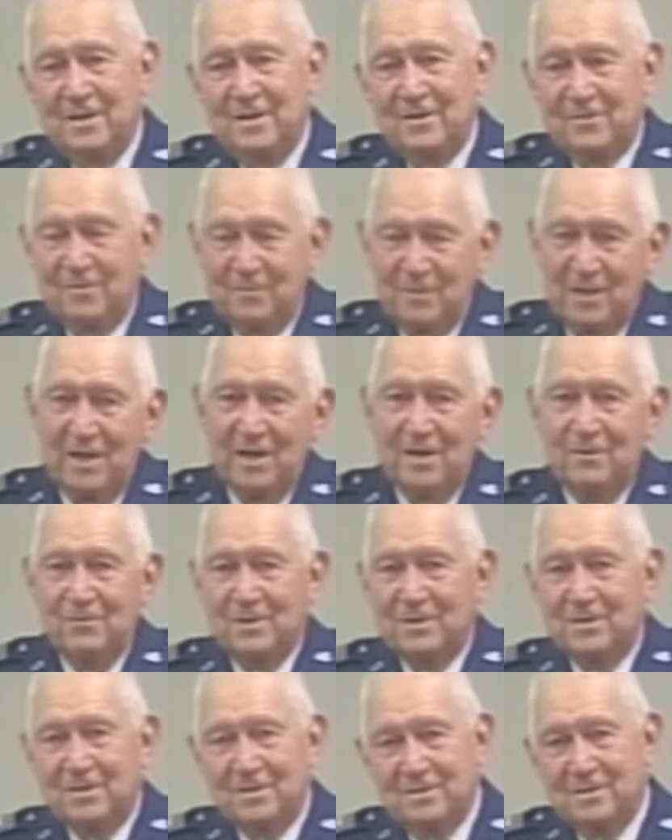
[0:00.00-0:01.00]
from there, I
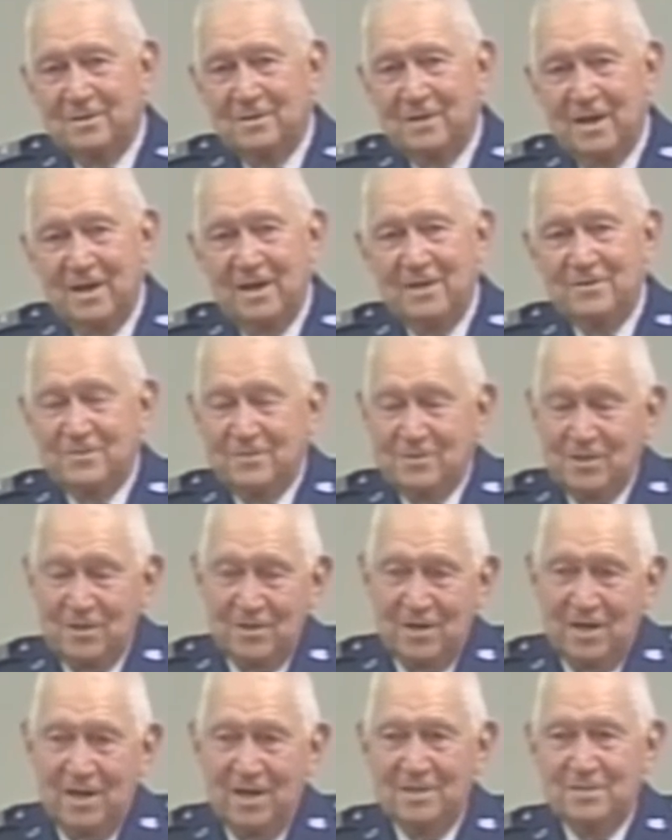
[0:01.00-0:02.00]
went to Ashford
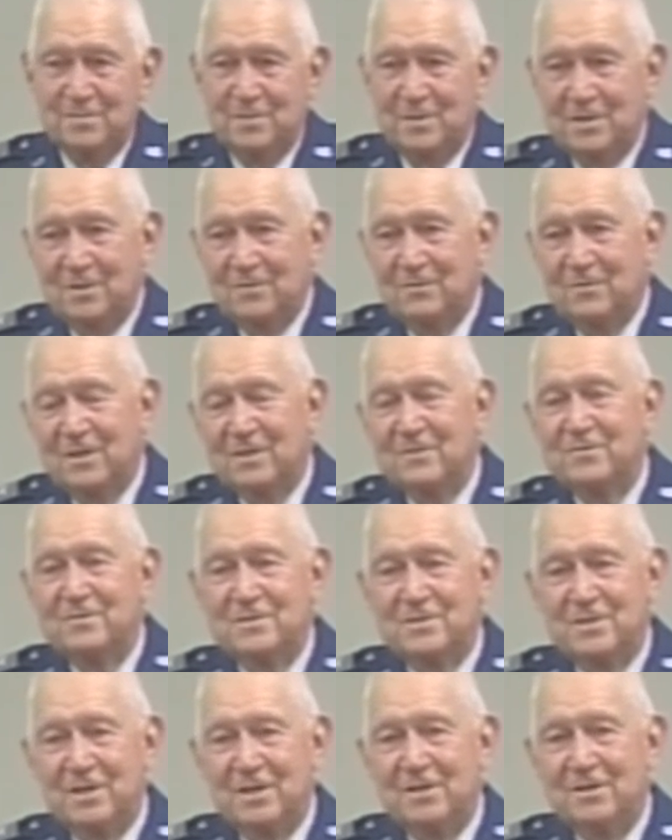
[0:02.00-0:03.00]
General Hospital in West
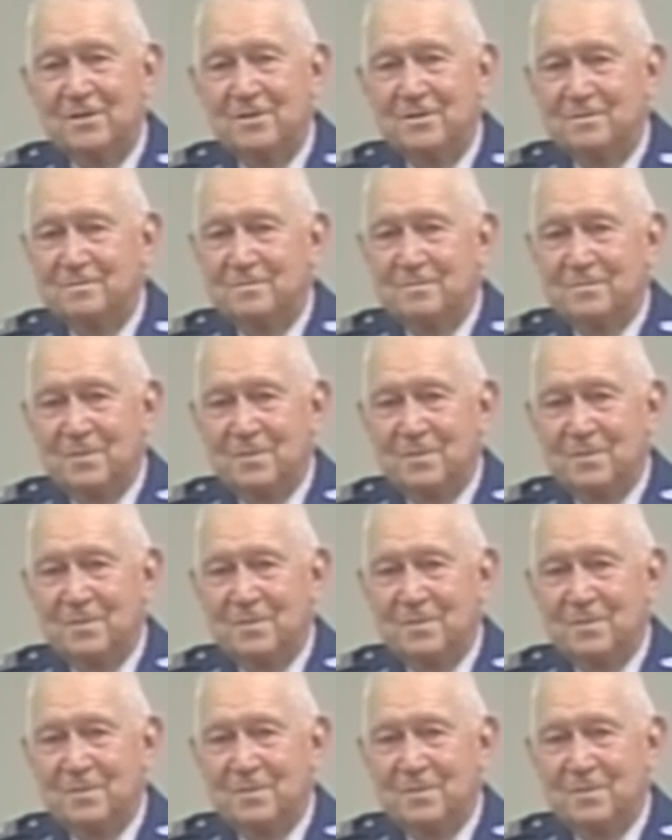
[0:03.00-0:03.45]
Virginia.